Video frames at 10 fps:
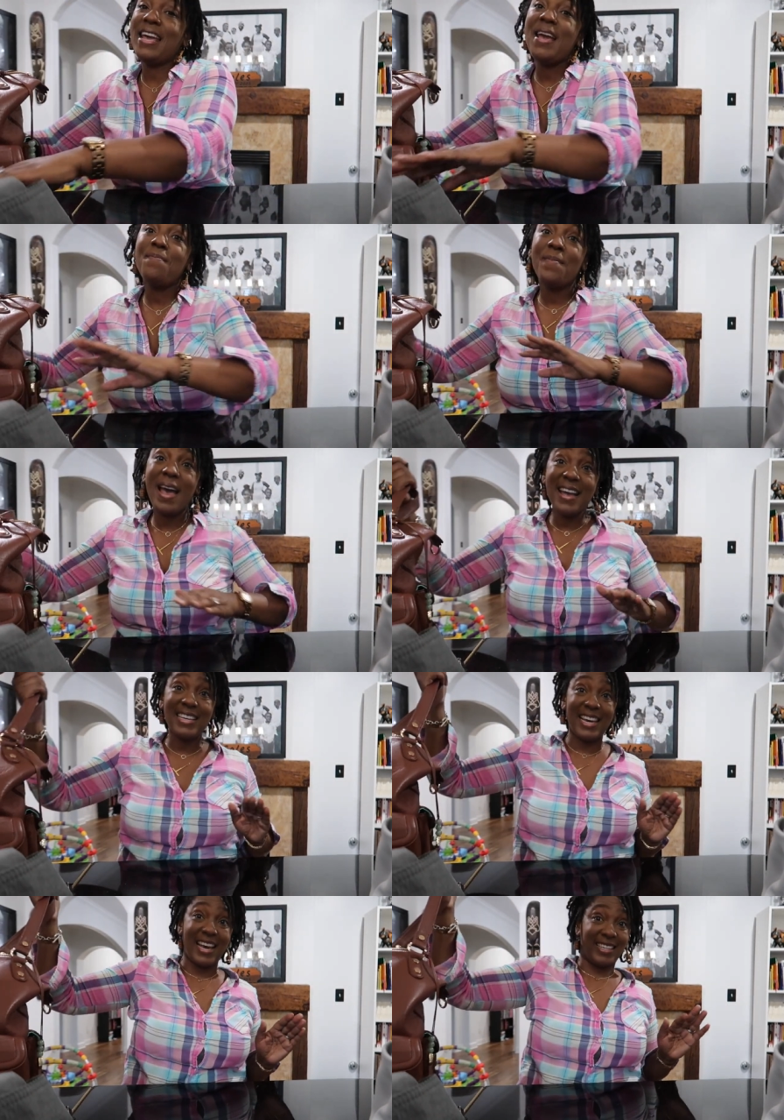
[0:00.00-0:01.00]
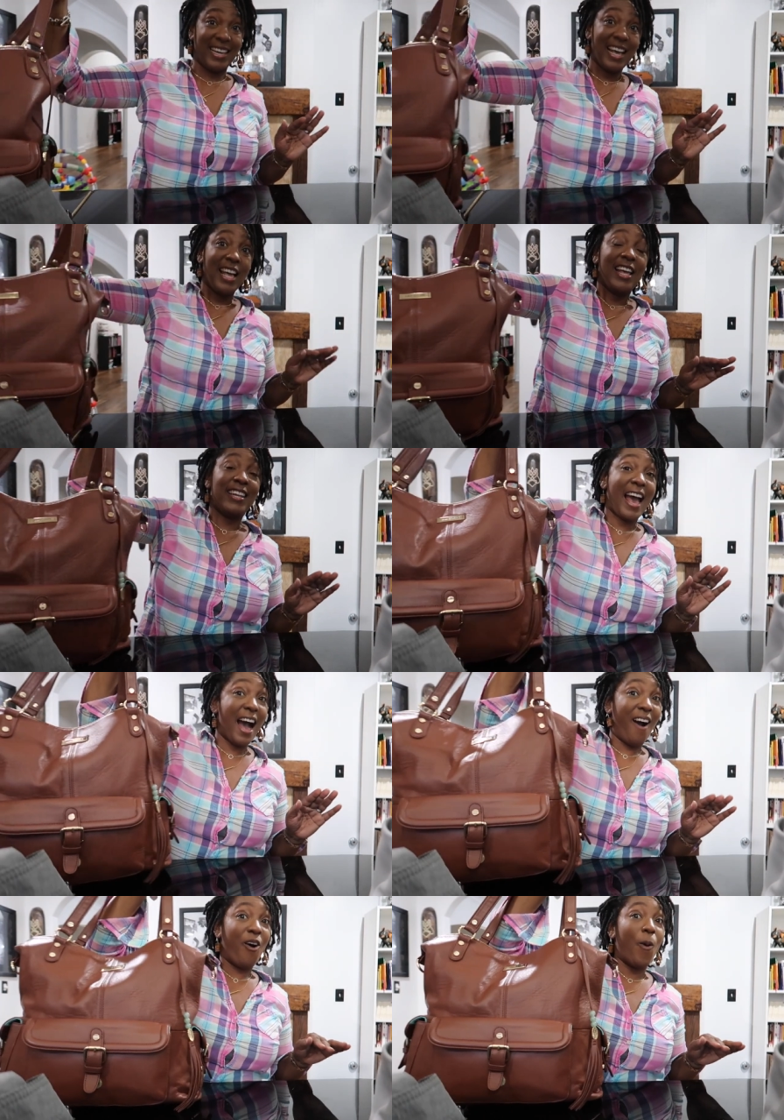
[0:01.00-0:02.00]
The Megan.
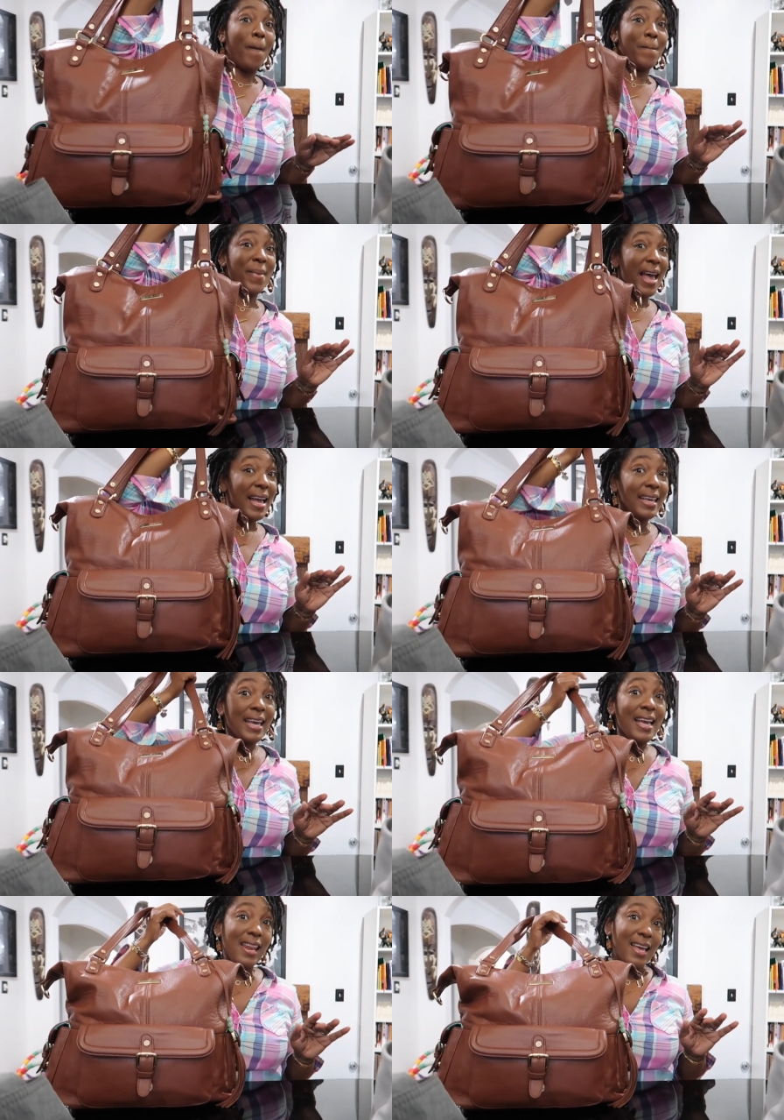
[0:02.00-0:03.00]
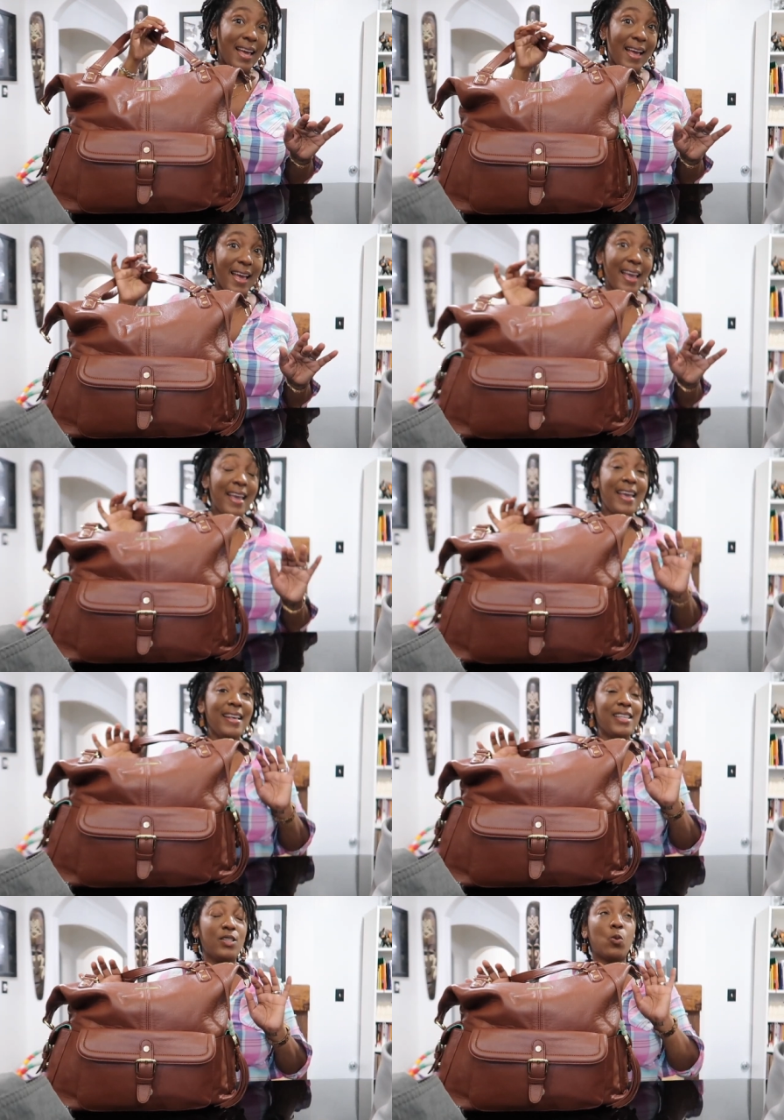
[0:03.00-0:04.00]
Now, Megan
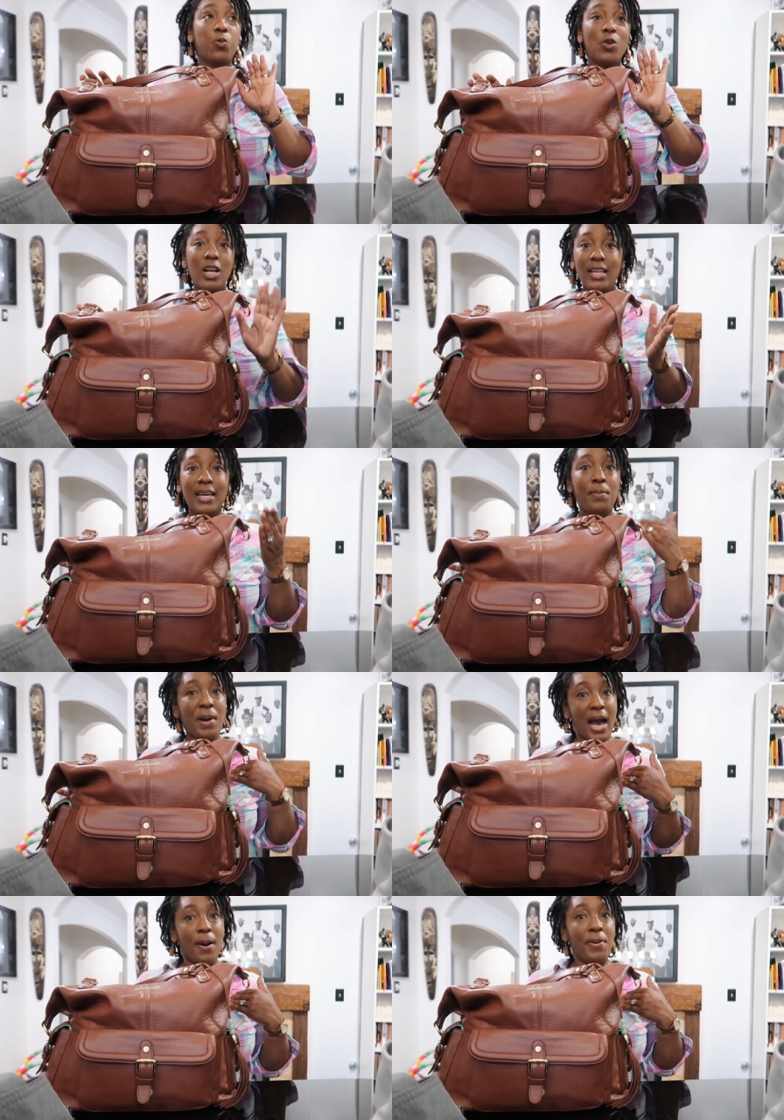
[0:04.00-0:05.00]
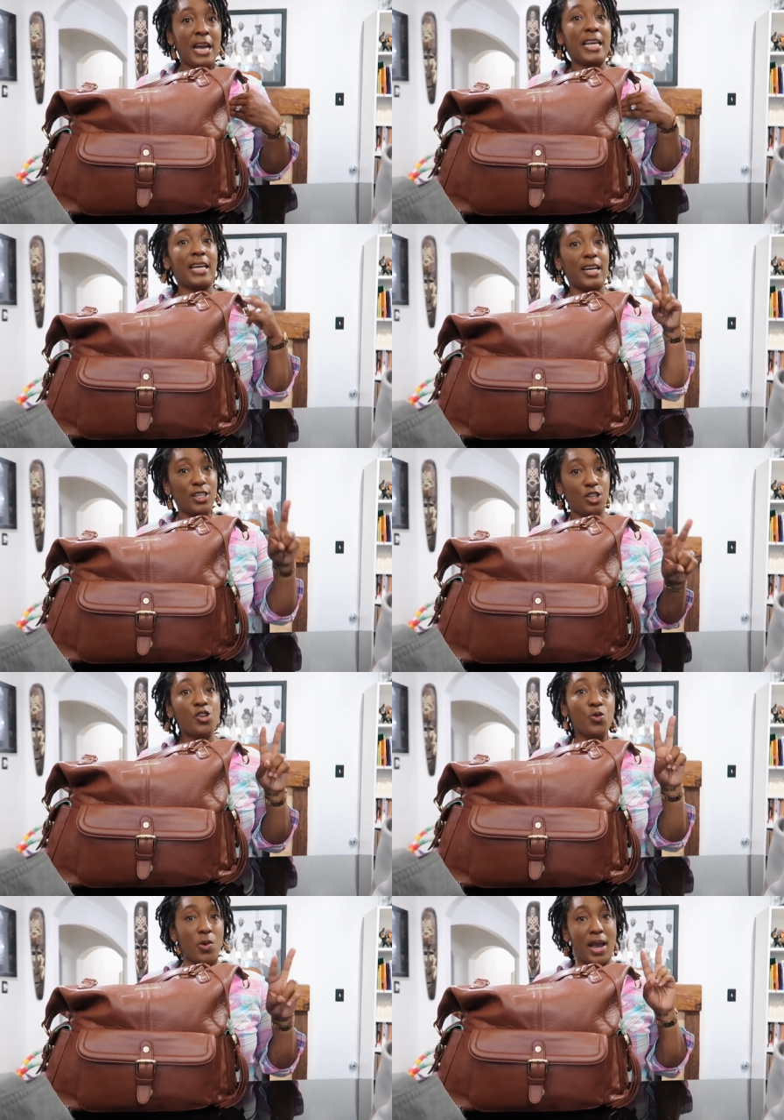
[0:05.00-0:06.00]
is really, in my opinion, a
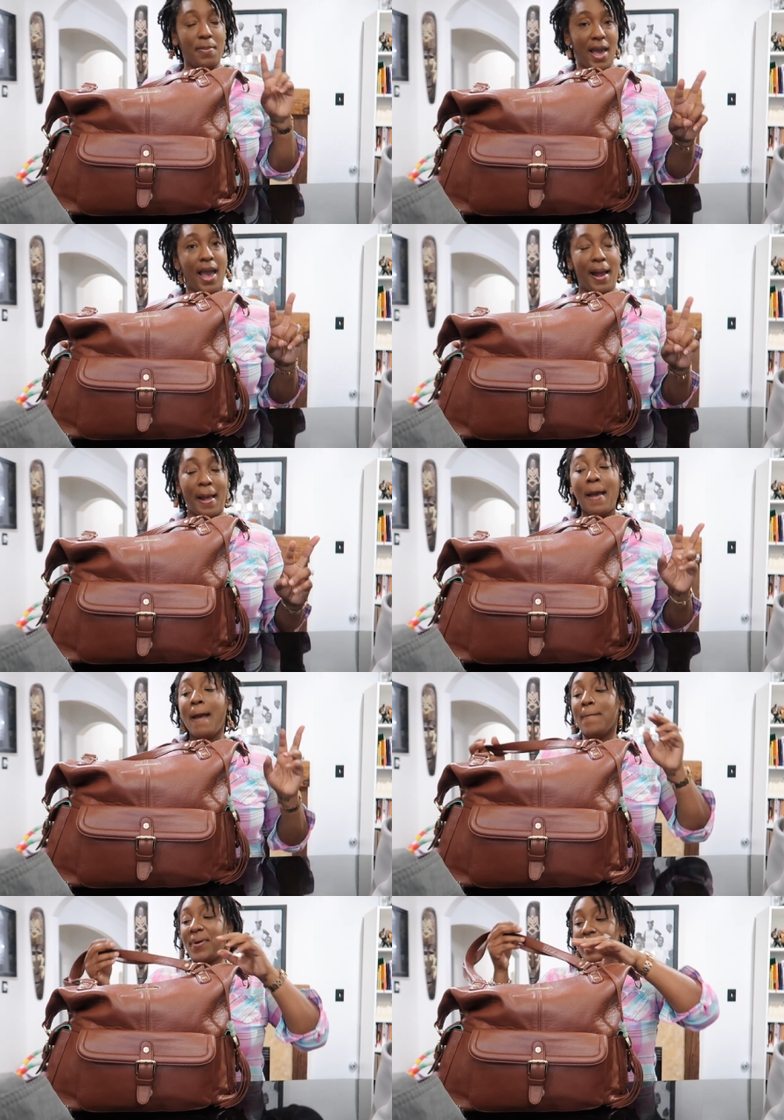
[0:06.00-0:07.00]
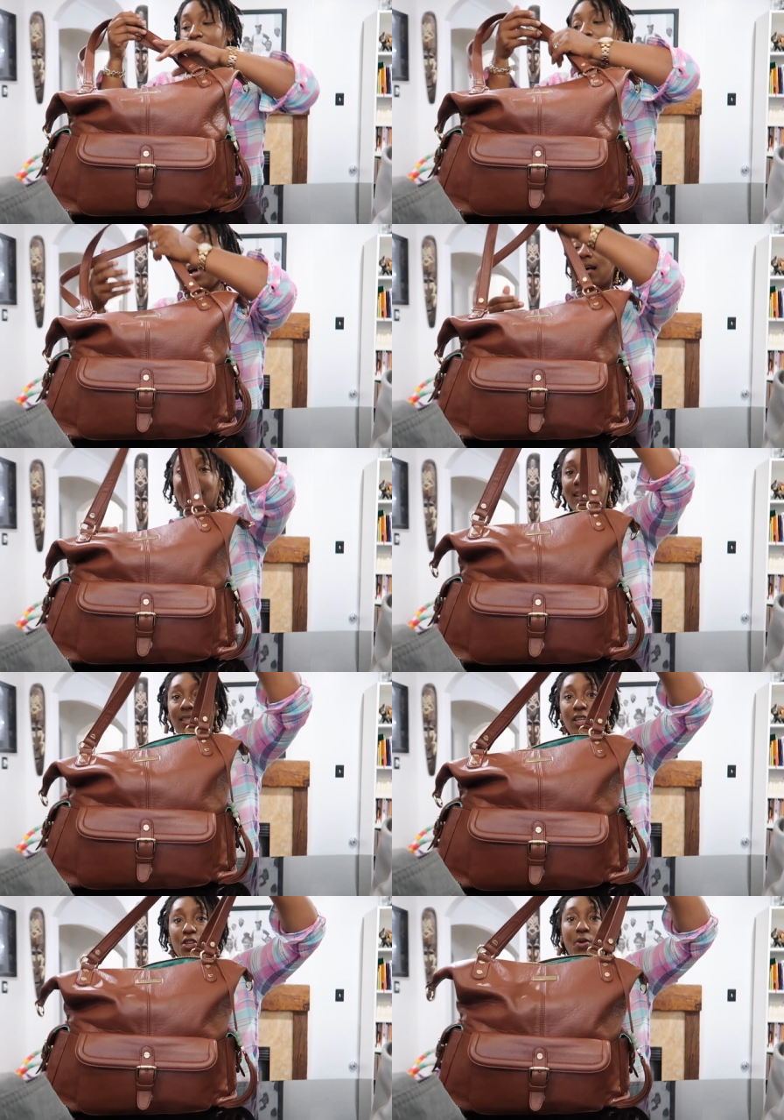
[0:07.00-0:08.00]
two-way bag
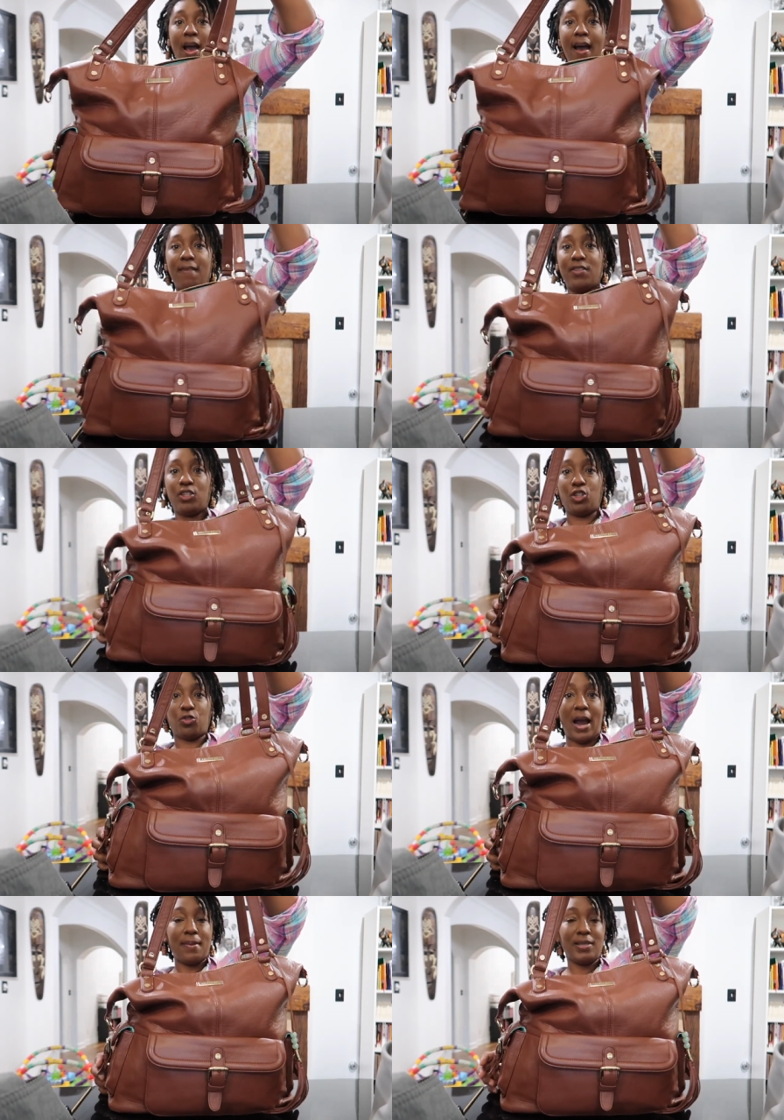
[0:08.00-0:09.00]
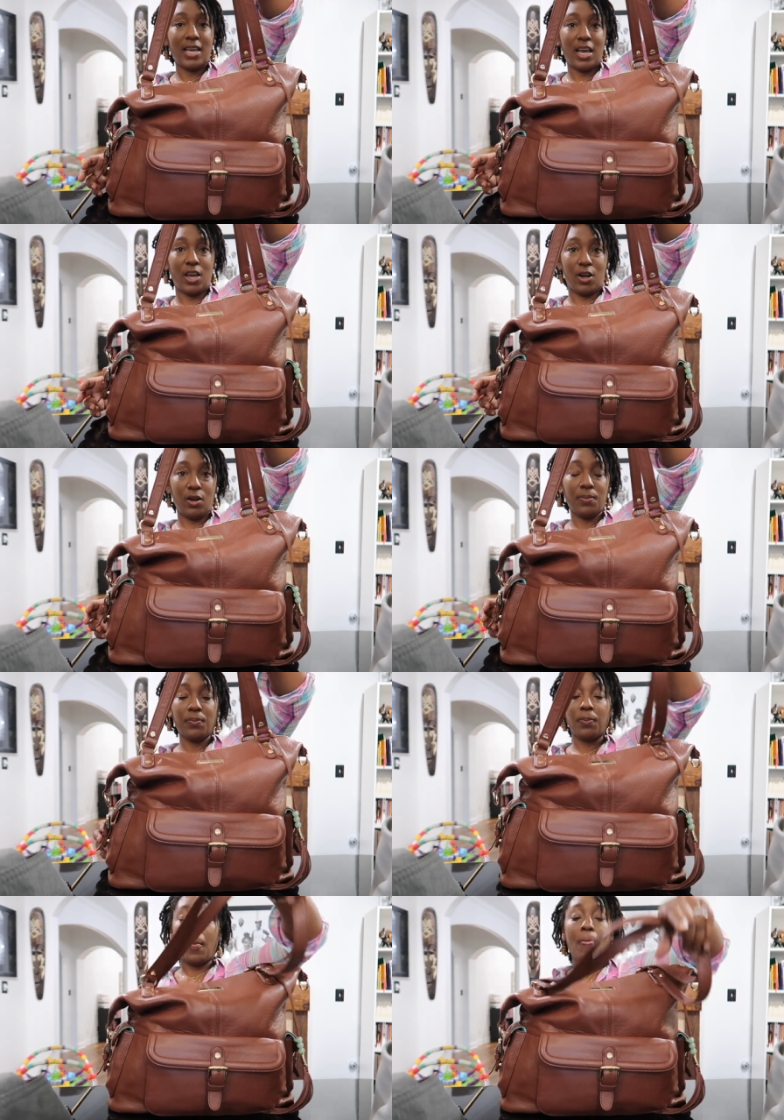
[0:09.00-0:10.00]
because you have the straps here.